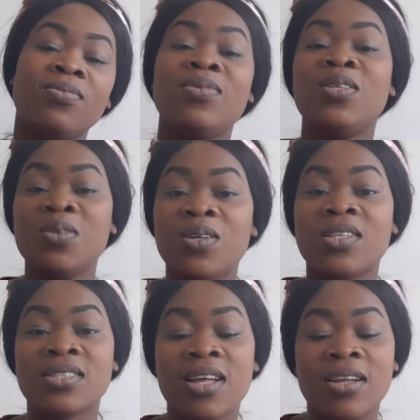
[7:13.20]
Do you
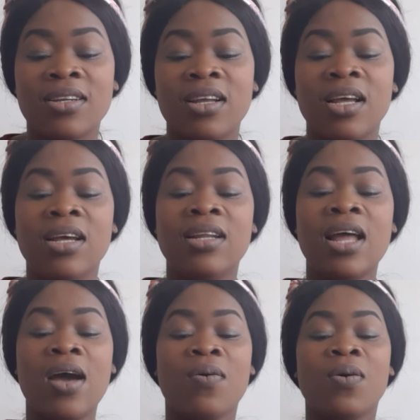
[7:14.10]
understand?
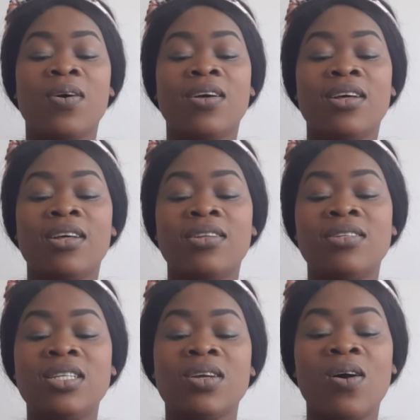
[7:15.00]
Now,
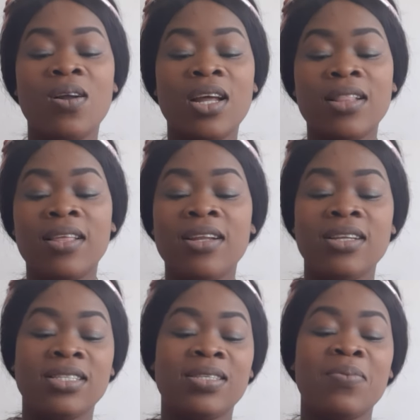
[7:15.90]
the other thing
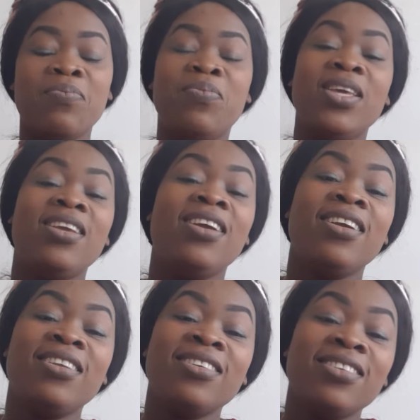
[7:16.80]
is
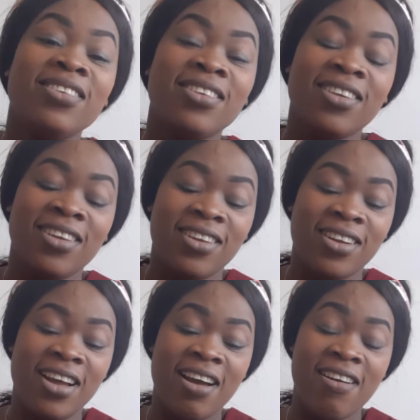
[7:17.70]
being
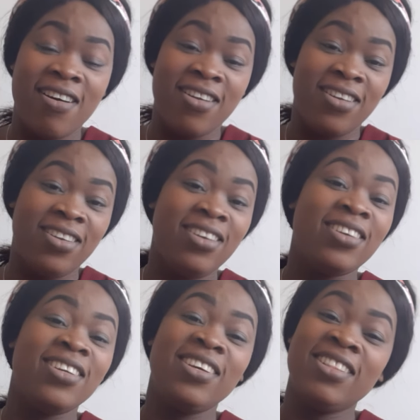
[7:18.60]
an
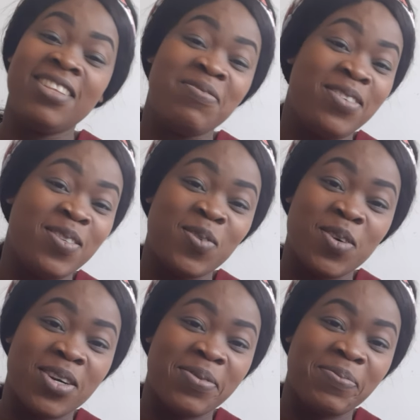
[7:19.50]
individual.